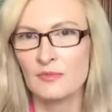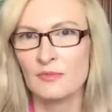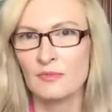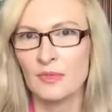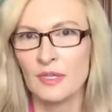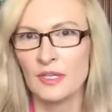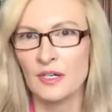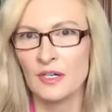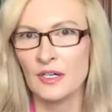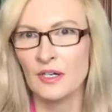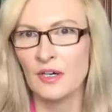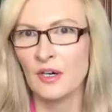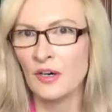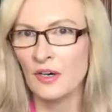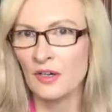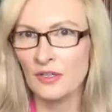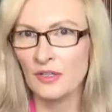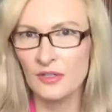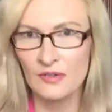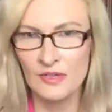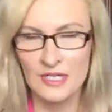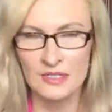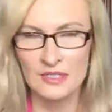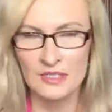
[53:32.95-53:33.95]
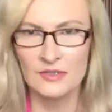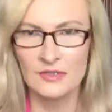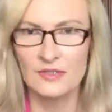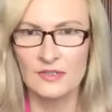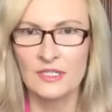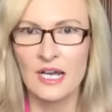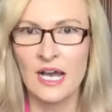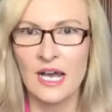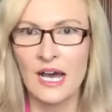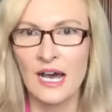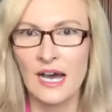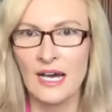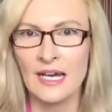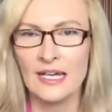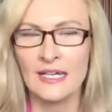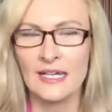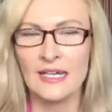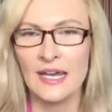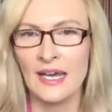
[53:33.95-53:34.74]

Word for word: We are all going to die.